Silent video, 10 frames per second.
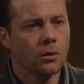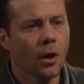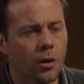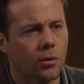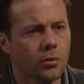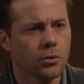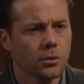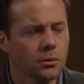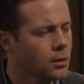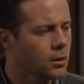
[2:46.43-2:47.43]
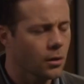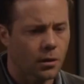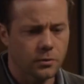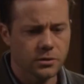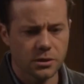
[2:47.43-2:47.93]
No. I
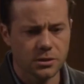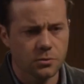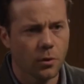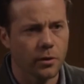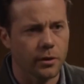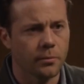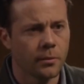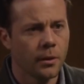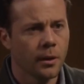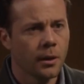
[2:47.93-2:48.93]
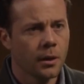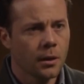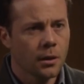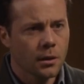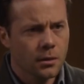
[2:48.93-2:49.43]
was just worried.
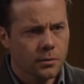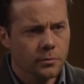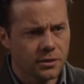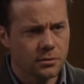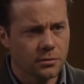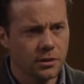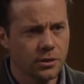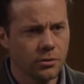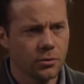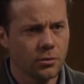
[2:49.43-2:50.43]
Did you?